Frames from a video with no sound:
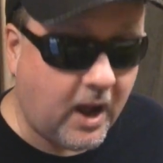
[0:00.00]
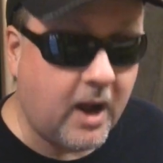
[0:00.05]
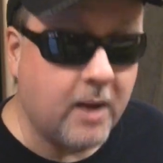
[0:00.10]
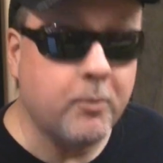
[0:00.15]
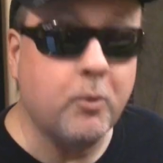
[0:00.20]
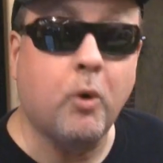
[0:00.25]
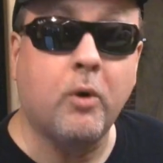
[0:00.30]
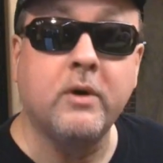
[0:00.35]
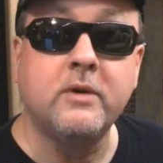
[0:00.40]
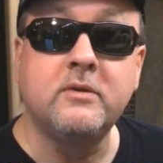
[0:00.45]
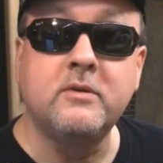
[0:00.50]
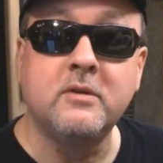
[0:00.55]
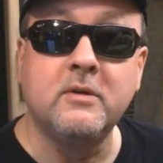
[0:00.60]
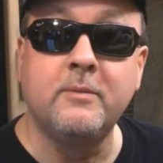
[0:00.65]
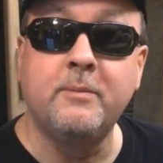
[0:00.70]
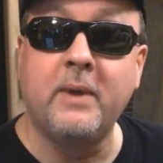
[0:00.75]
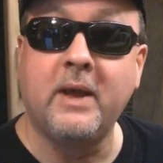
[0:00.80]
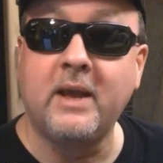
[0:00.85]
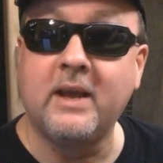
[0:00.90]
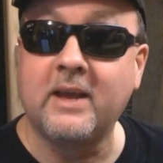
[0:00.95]
I'm going to
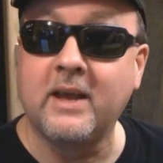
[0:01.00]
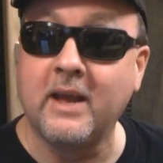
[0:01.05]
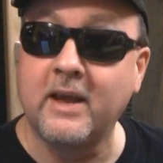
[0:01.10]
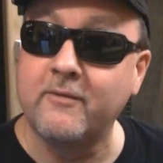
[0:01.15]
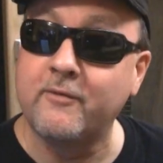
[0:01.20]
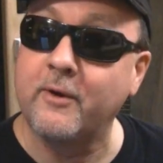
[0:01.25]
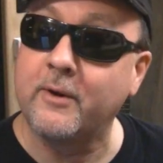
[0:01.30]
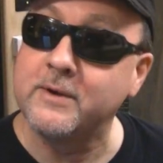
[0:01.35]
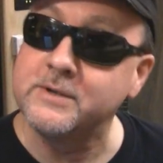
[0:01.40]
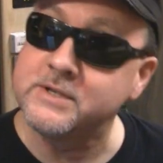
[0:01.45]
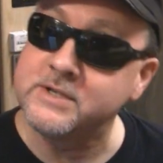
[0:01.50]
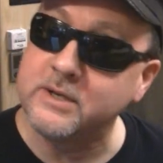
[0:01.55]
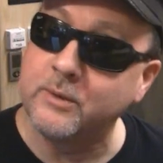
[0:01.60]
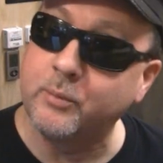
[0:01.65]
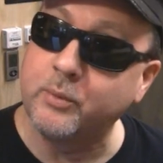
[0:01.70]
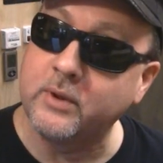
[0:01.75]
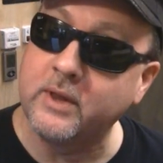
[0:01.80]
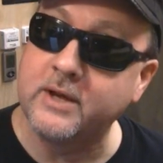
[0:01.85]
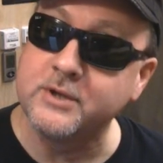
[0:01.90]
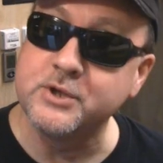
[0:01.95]
make a very
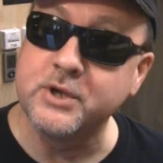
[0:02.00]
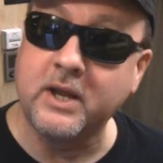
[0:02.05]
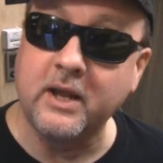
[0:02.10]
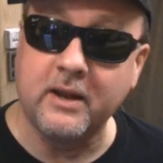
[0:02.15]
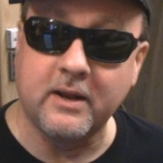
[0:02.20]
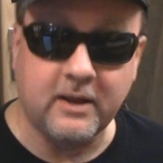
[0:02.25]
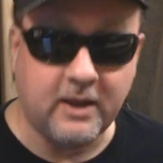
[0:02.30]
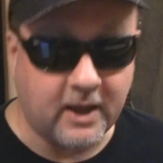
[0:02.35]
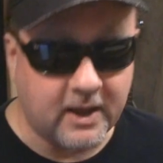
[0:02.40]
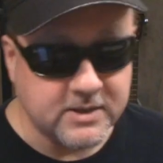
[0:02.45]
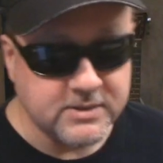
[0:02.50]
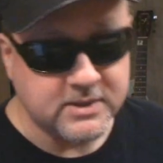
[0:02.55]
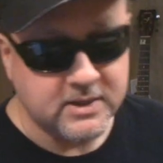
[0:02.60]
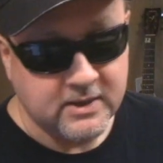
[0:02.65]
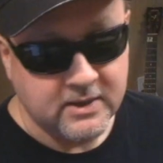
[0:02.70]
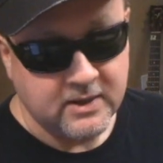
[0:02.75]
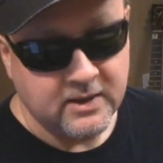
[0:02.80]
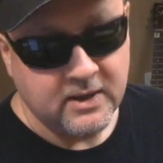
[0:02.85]
simple educated guess,